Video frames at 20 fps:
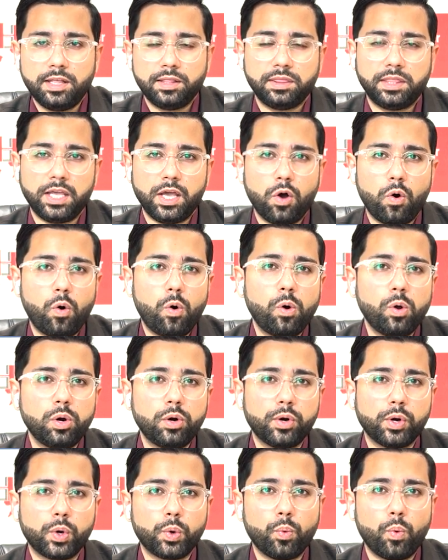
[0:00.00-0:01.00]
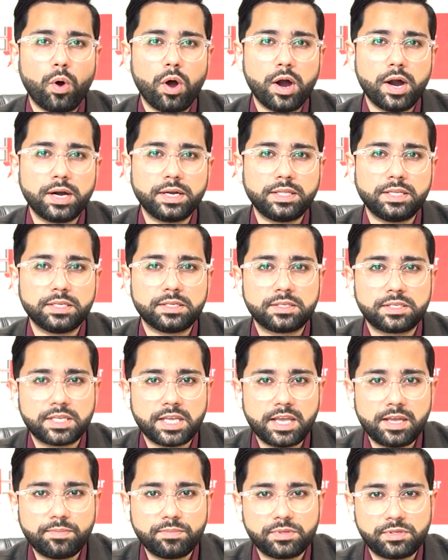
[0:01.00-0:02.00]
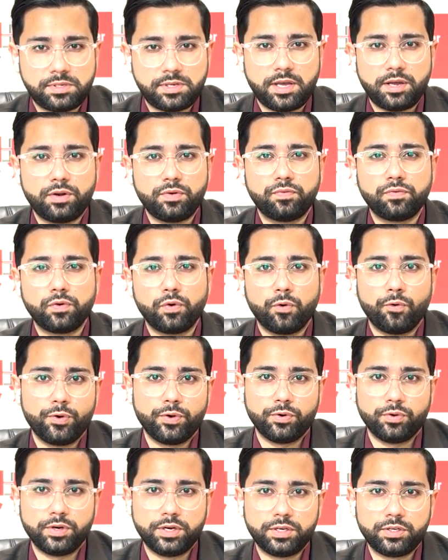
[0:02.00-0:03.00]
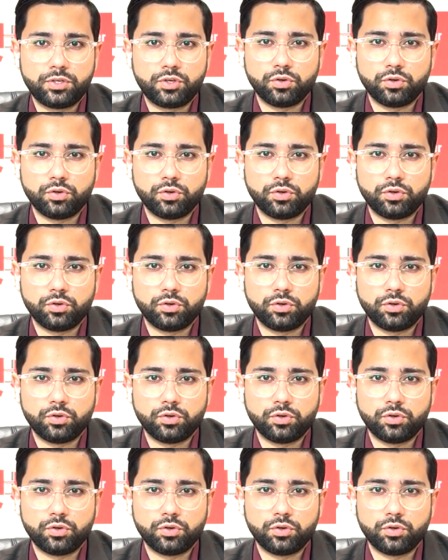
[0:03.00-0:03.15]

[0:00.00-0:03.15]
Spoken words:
They all require the same set of core units